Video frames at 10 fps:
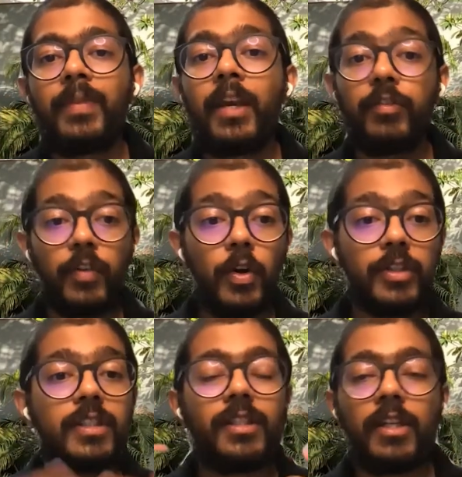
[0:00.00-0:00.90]
And of
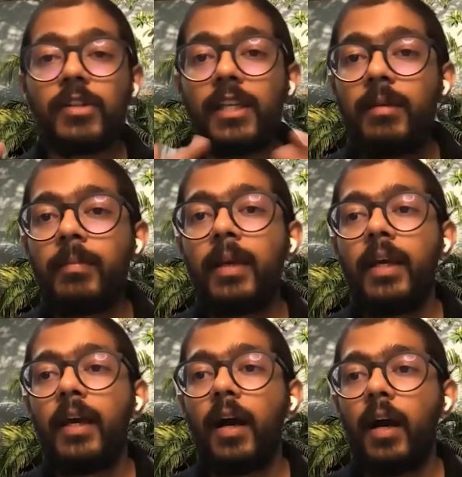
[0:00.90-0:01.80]
course, the central team,
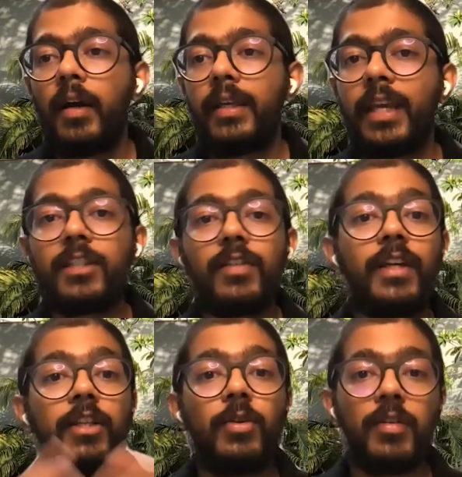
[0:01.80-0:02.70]
in case of
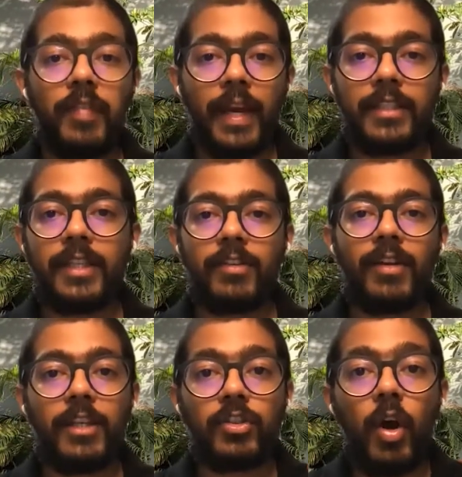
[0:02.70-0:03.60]
that unified
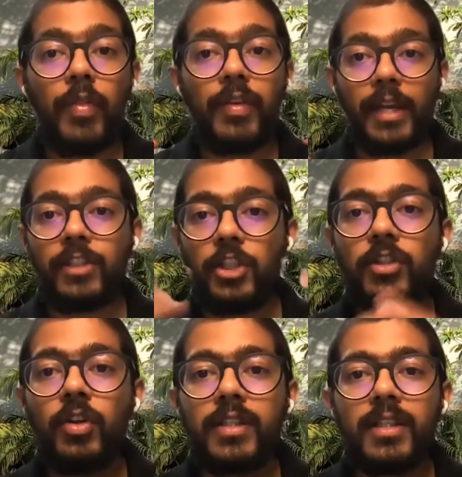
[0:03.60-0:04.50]
centralized
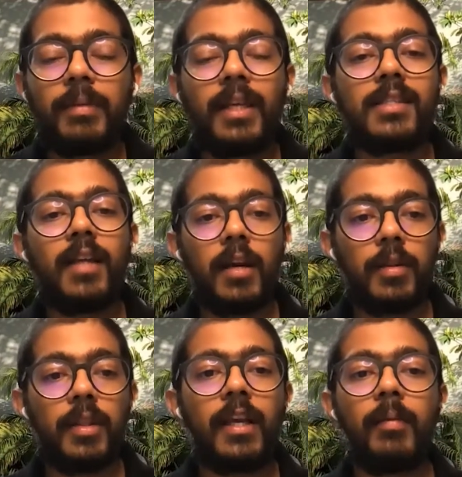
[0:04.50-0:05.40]
authorization concept, can start
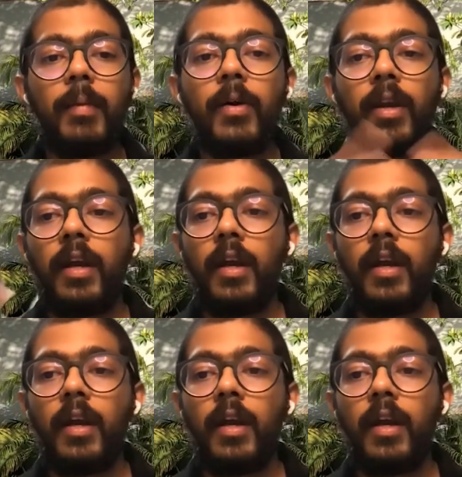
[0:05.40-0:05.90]
to think about